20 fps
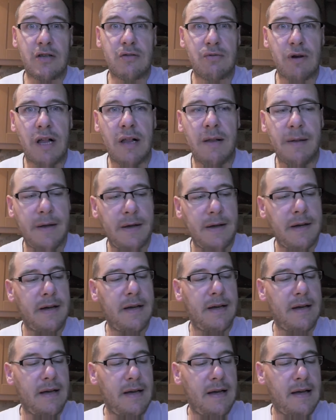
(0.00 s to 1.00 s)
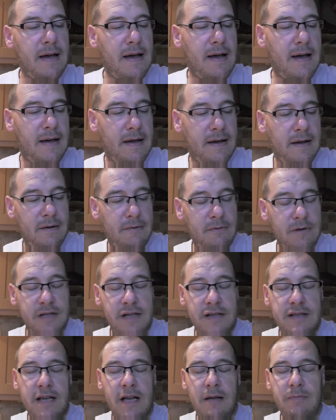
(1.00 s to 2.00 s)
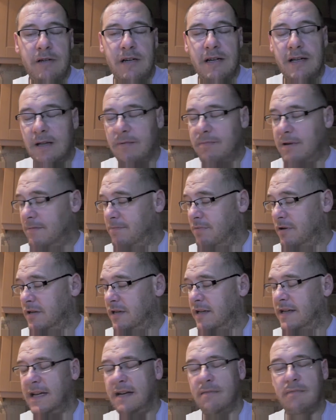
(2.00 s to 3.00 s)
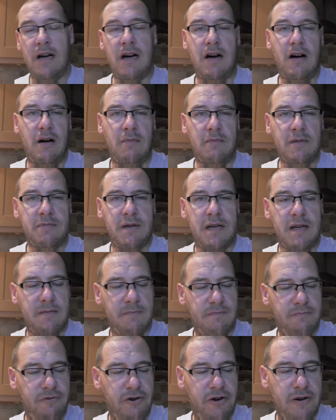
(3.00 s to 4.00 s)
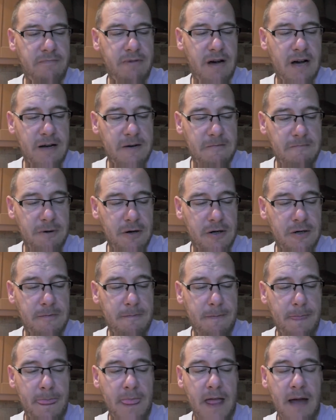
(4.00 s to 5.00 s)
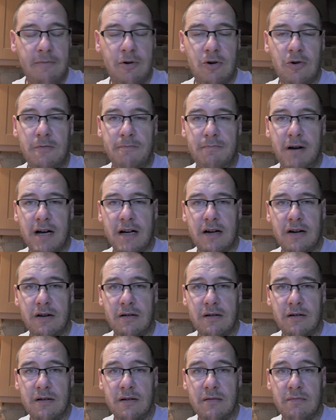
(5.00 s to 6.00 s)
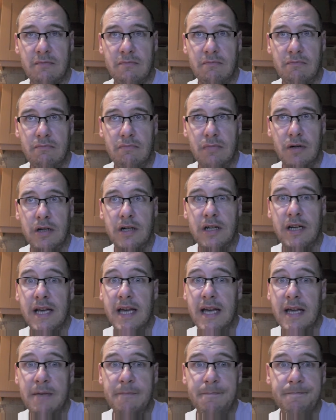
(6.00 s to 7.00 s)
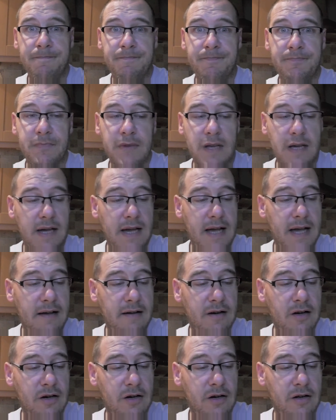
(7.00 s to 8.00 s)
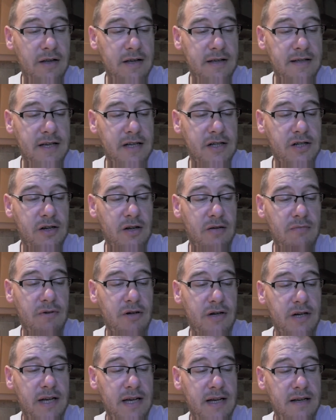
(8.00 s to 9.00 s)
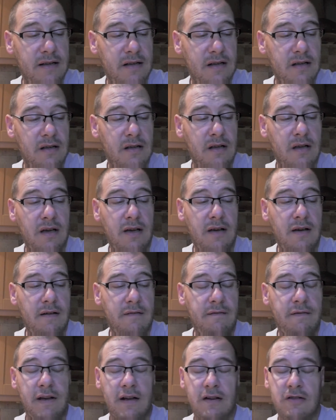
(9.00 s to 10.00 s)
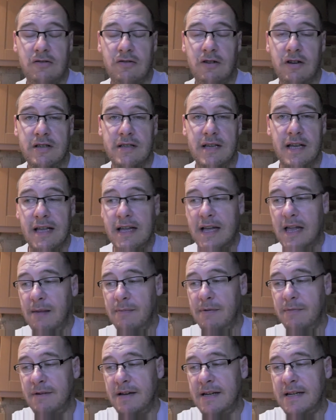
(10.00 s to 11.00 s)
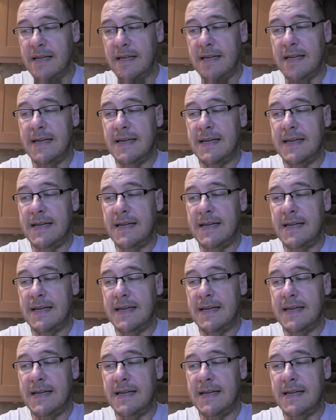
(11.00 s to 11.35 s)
as well, which has helped a little bit. But today my arm's been pretty bad, but I'm going back on Monday. I've got another session on Monday. Fingers crossed that'll help a bit.